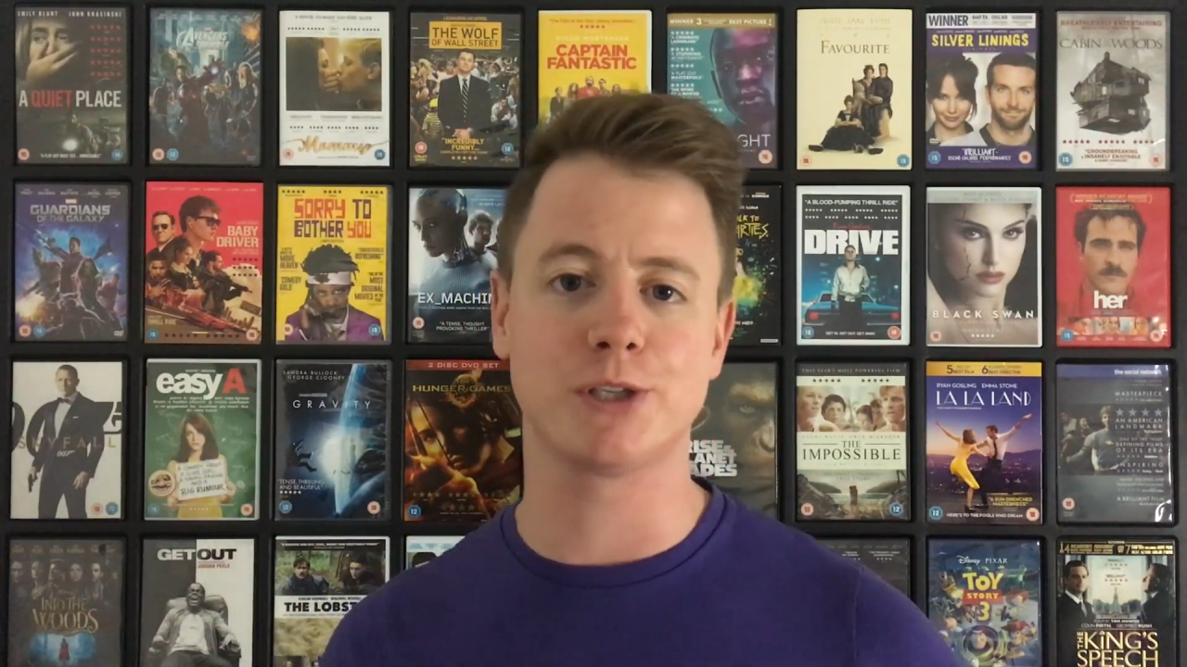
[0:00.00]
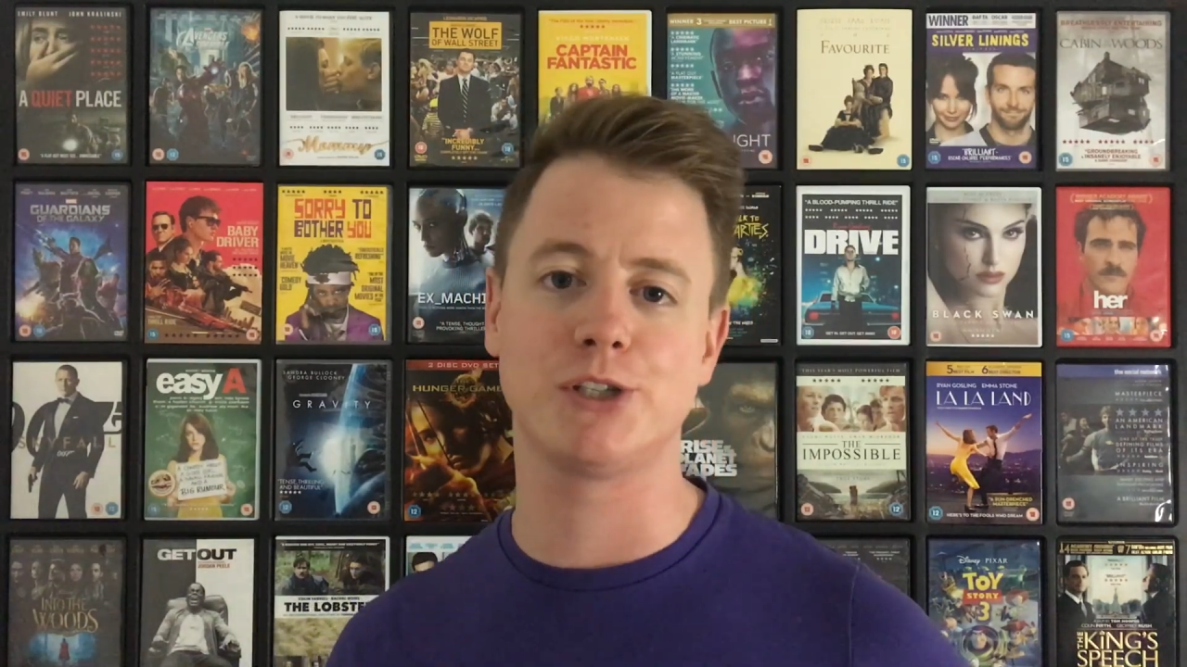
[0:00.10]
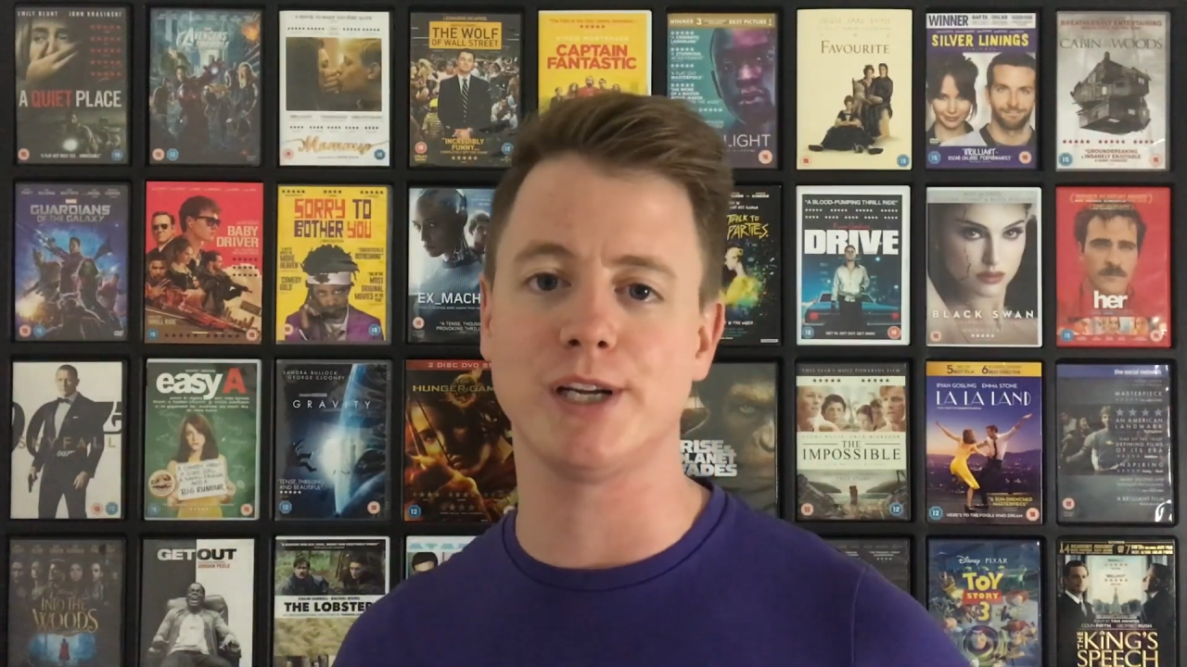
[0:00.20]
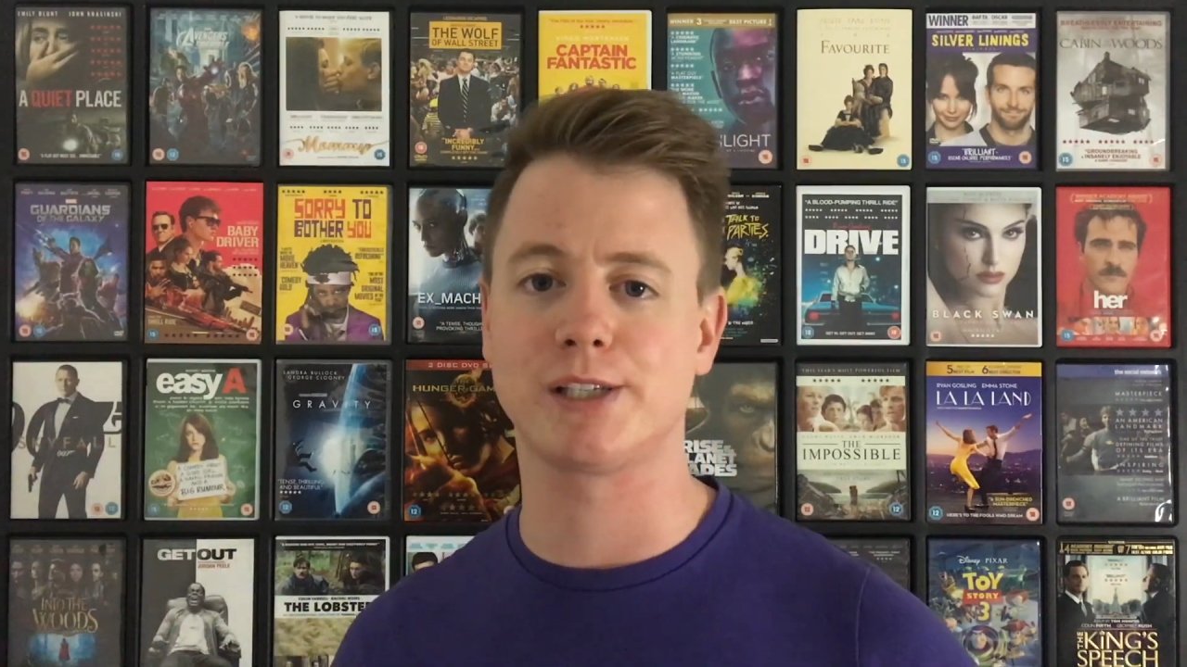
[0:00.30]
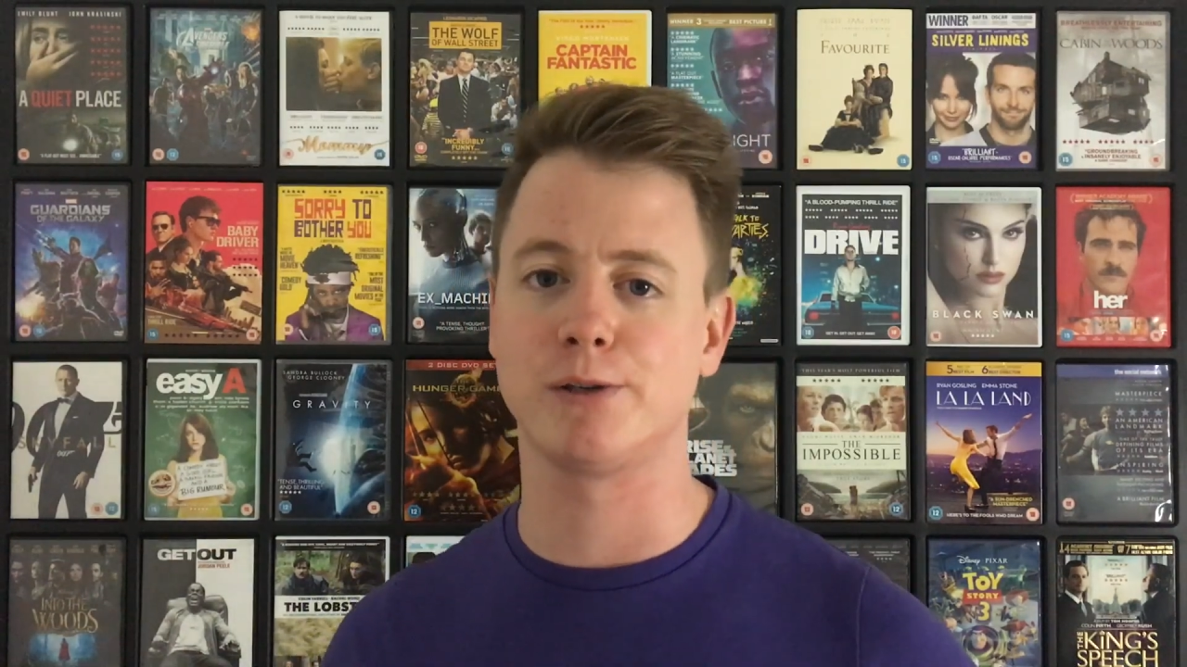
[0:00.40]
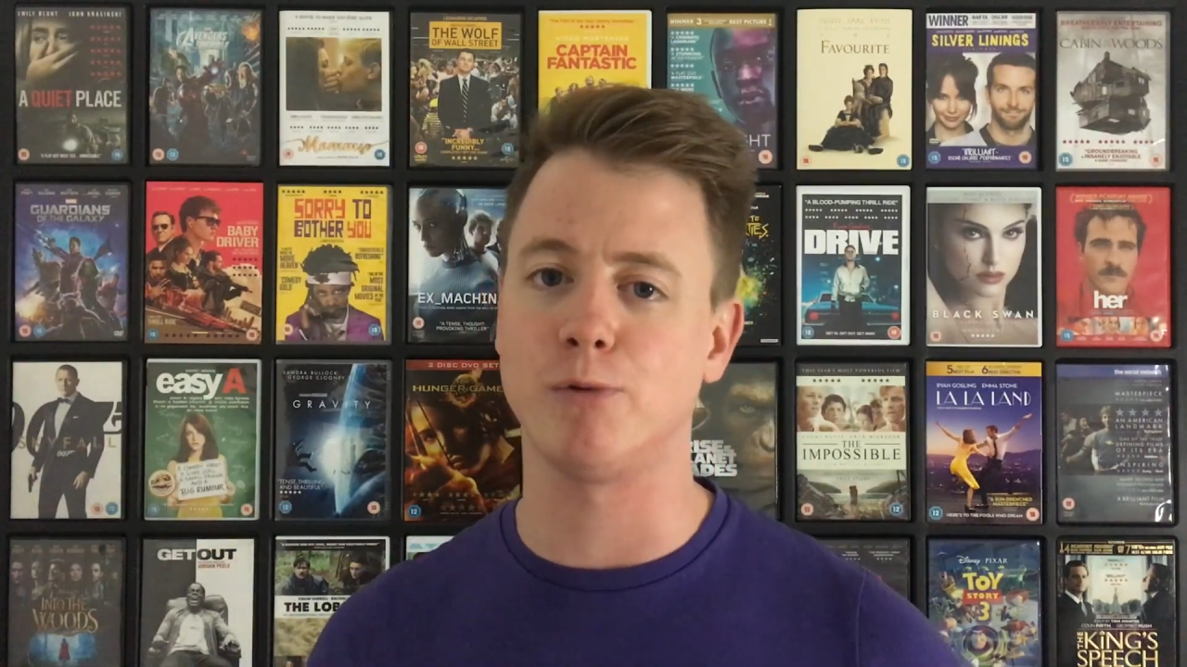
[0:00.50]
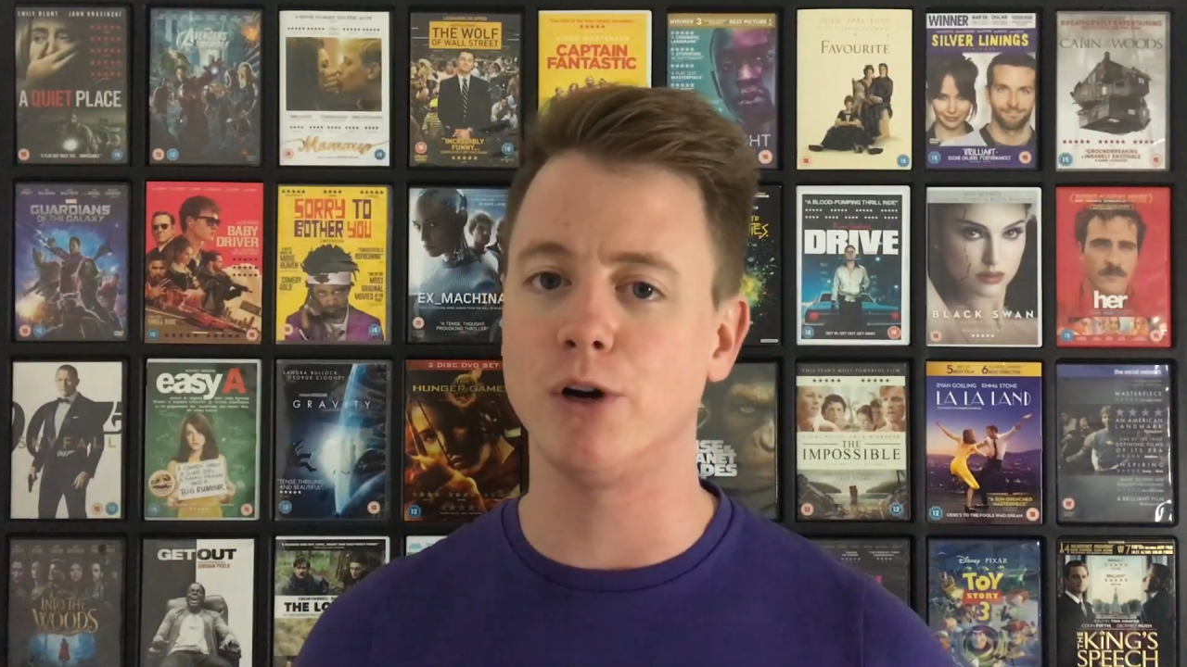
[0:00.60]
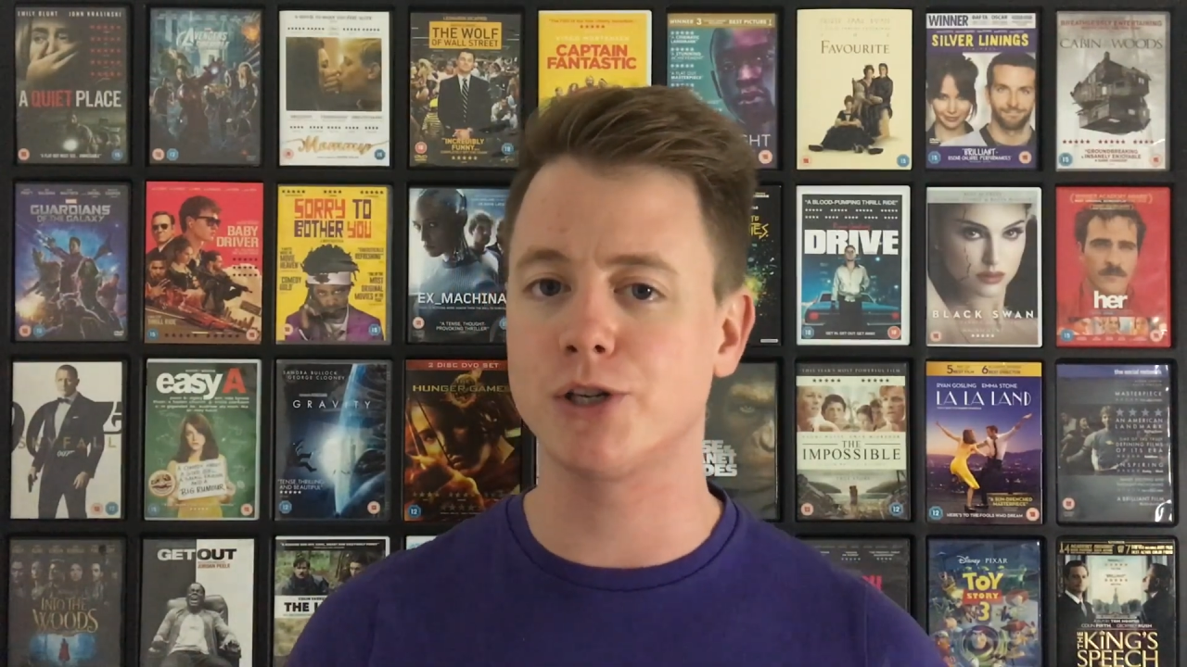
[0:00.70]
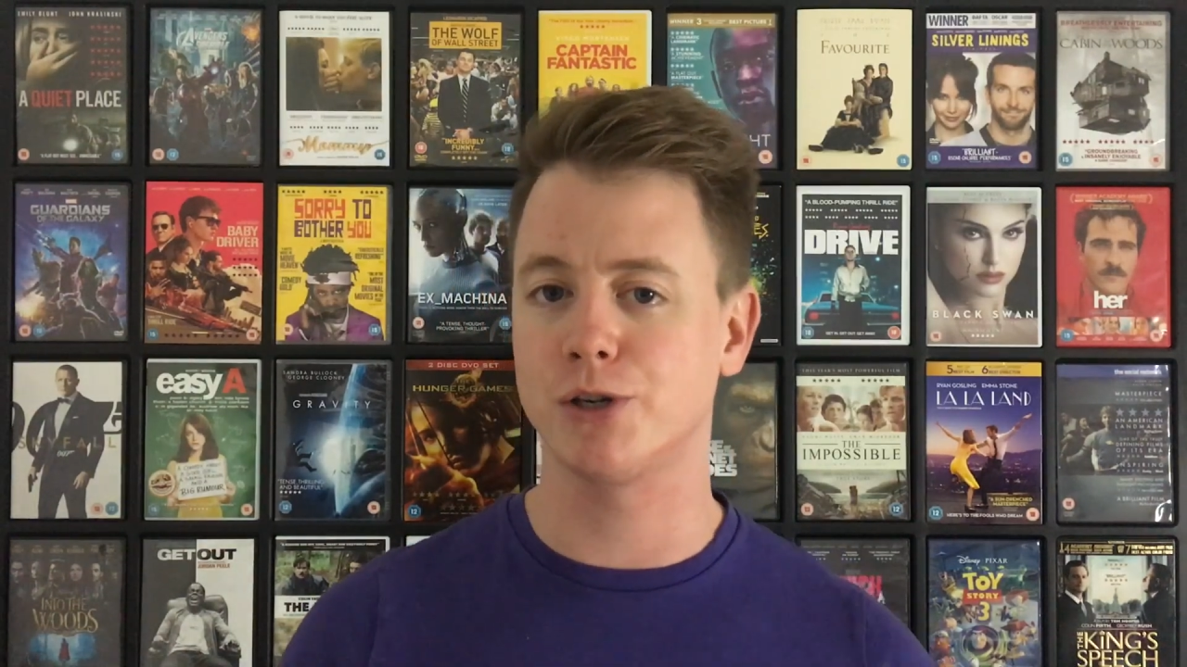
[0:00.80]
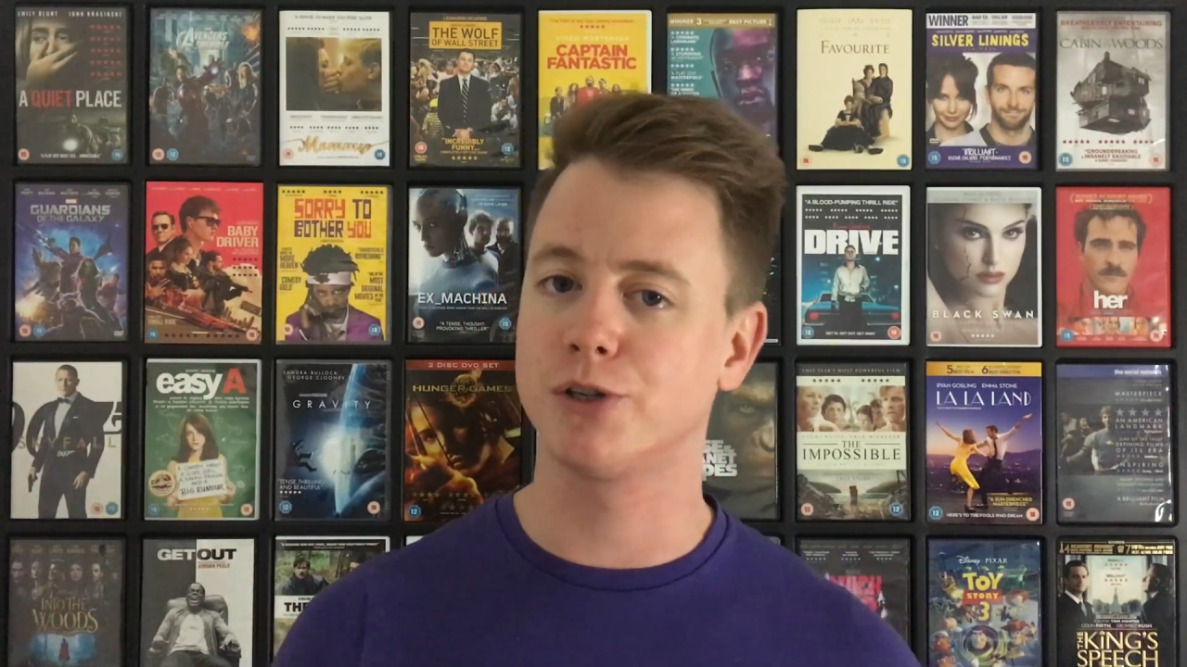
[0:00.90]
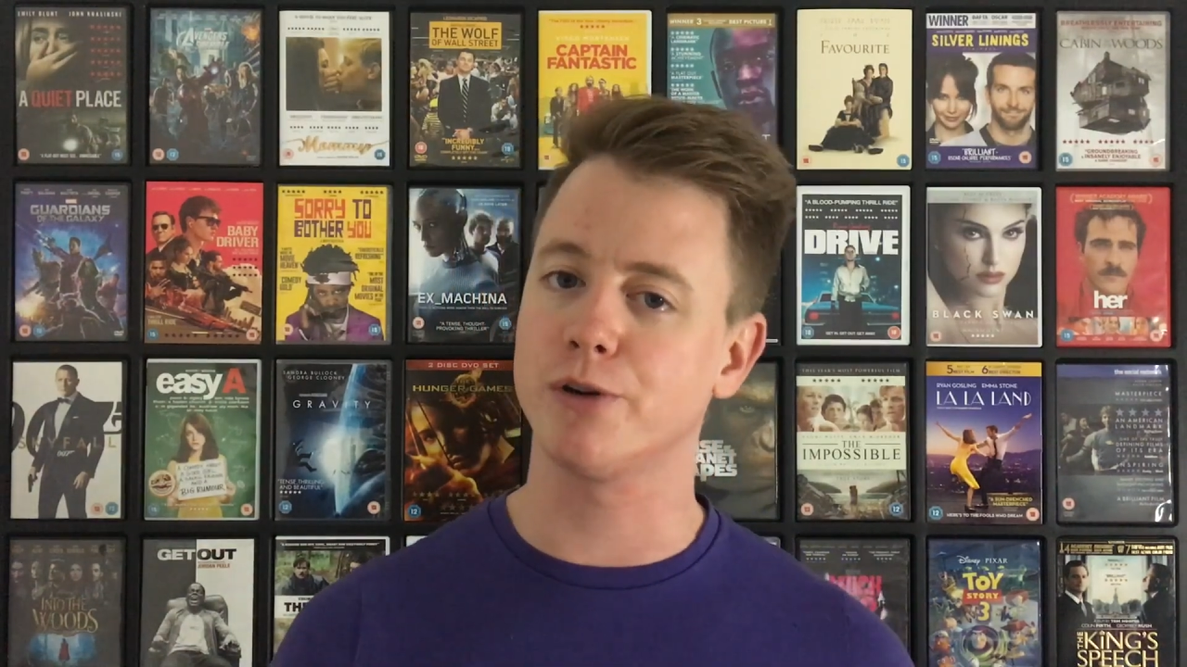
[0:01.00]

suggest to watch